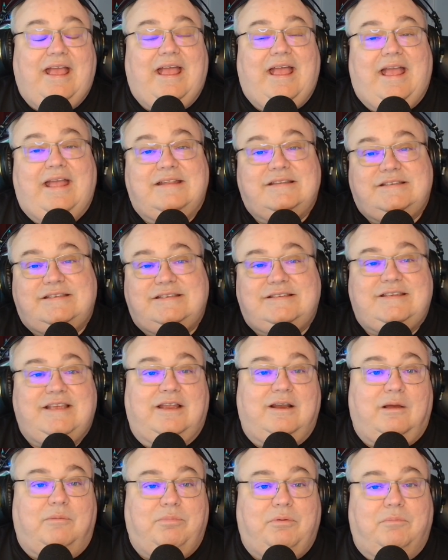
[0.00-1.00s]
and
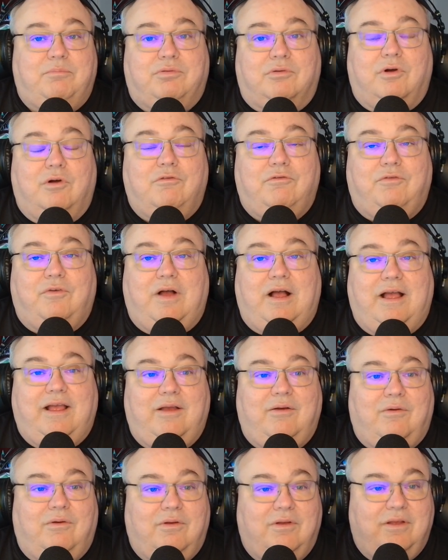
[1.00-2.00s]
set up a
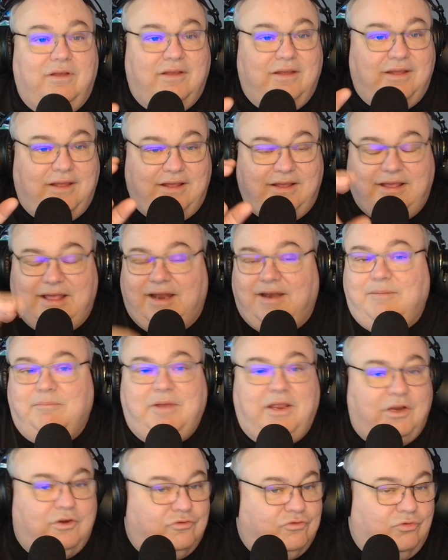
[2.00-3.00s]
profile, get it,
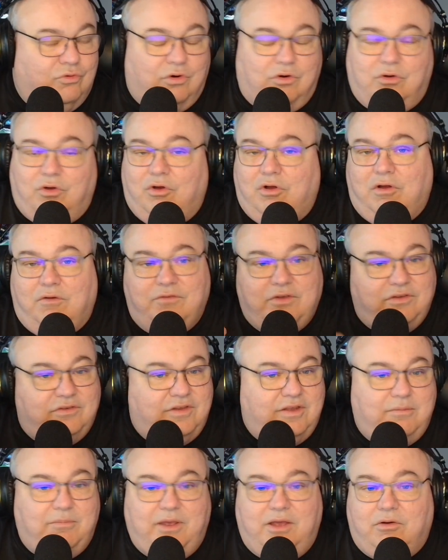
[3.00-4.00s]
making sure all of his
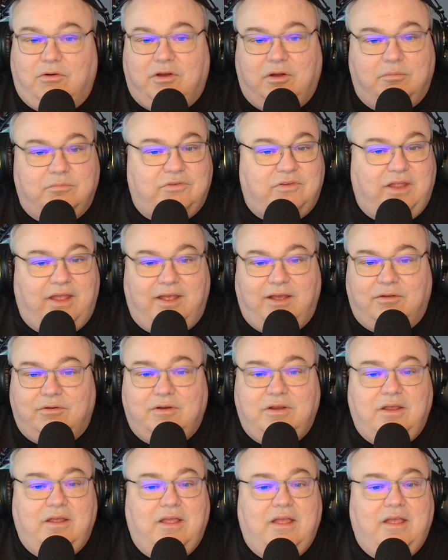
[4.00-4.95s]
email comes down,